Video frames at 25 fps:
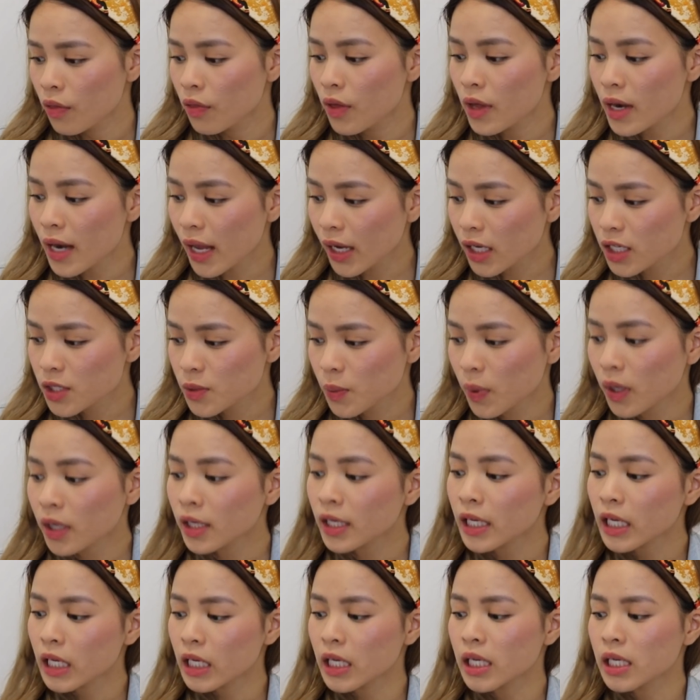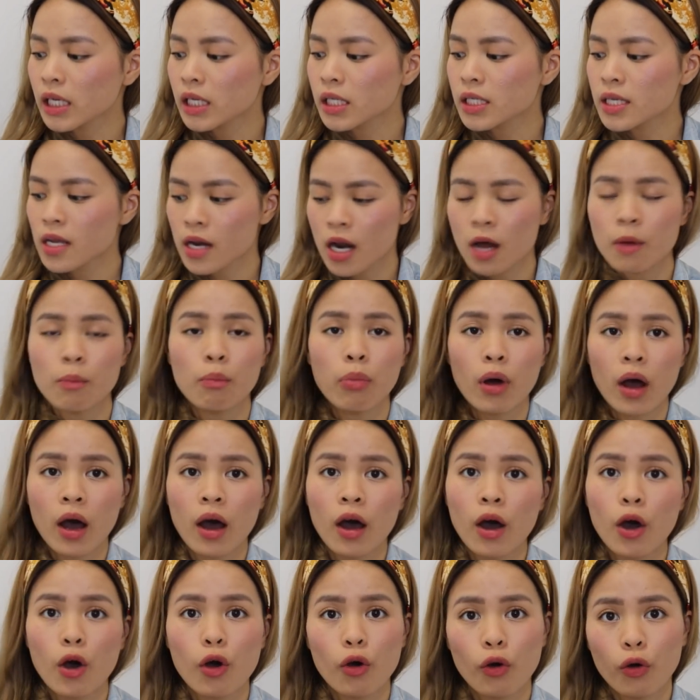The next one is
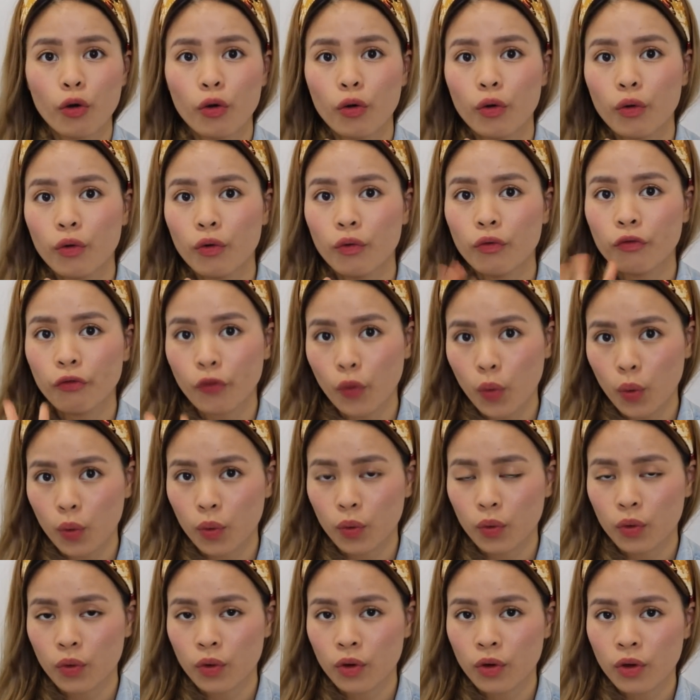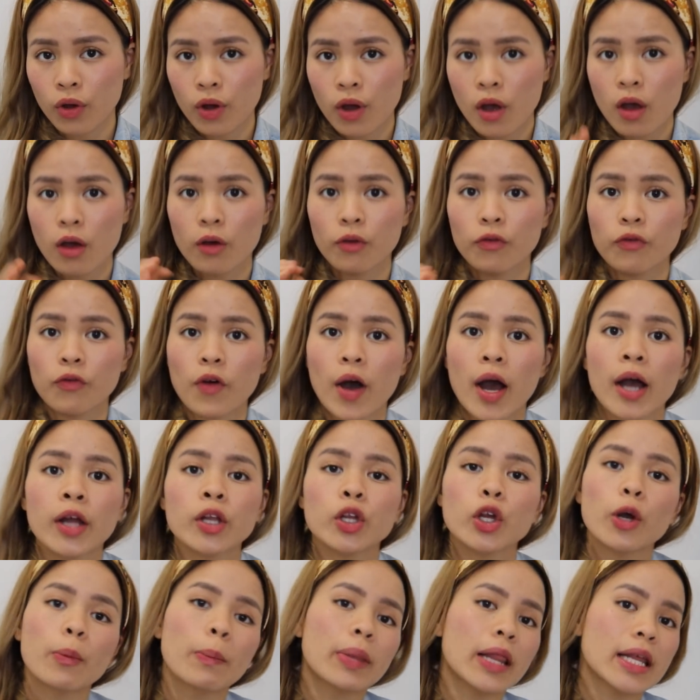number four.
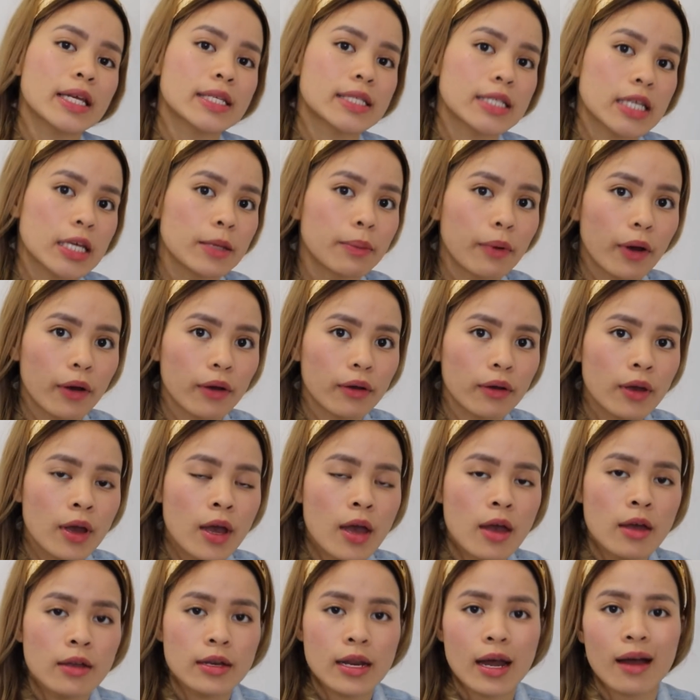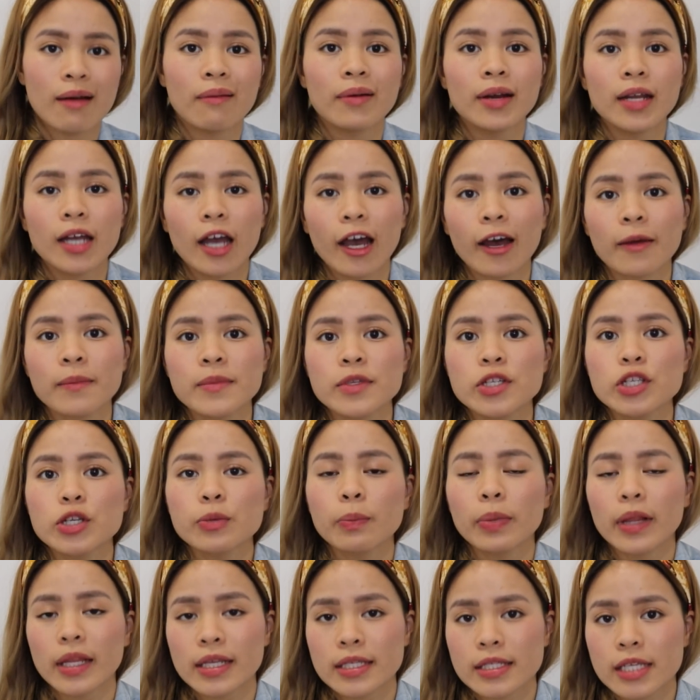Find your placebo. Now when it comes to
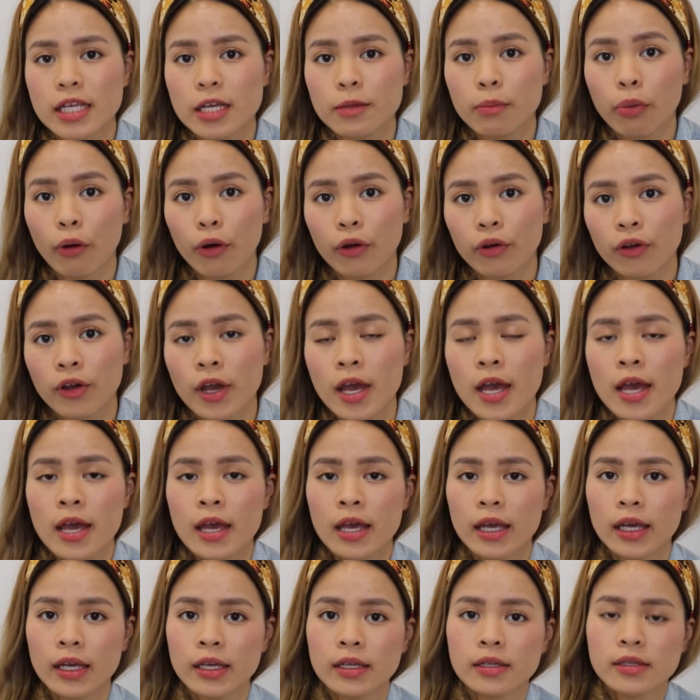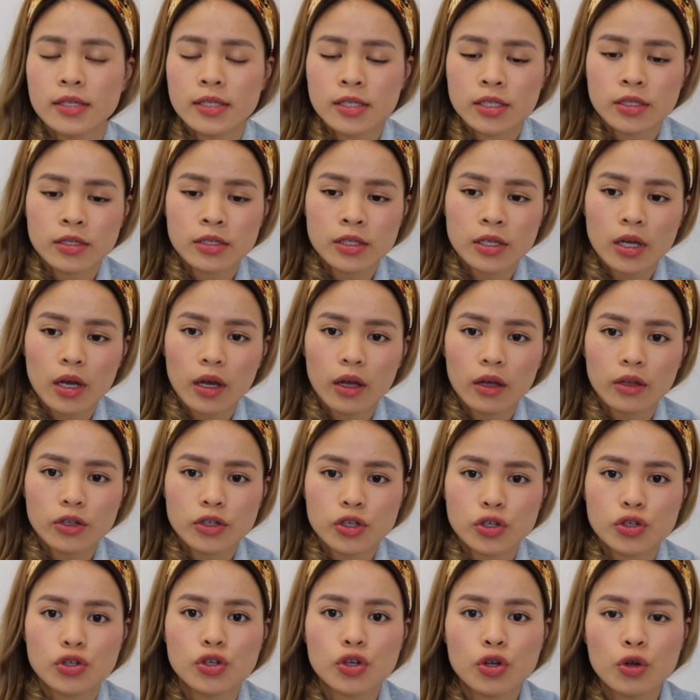placebo, it's
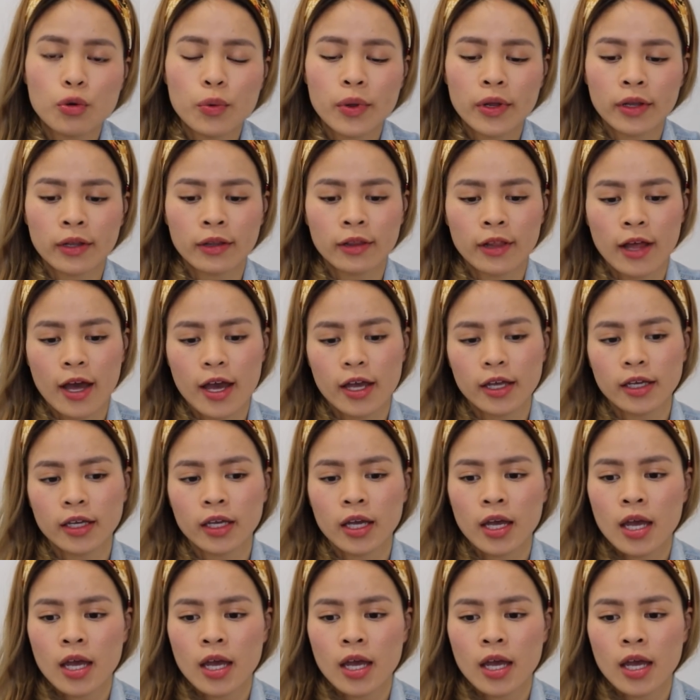to do with like